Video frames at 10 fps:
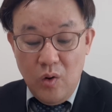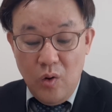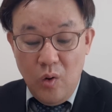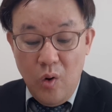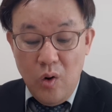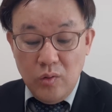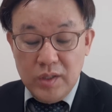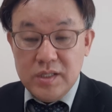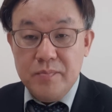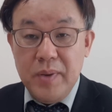All
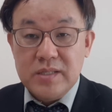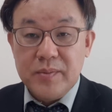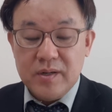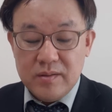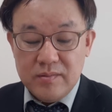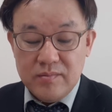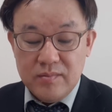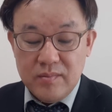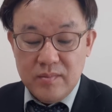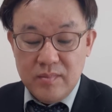was impossible.
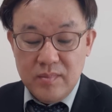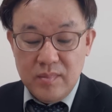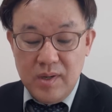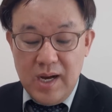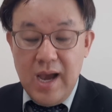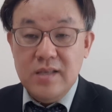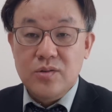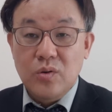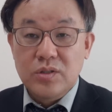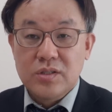I
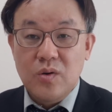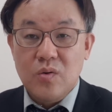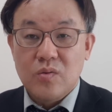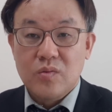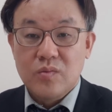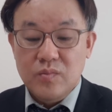thought so.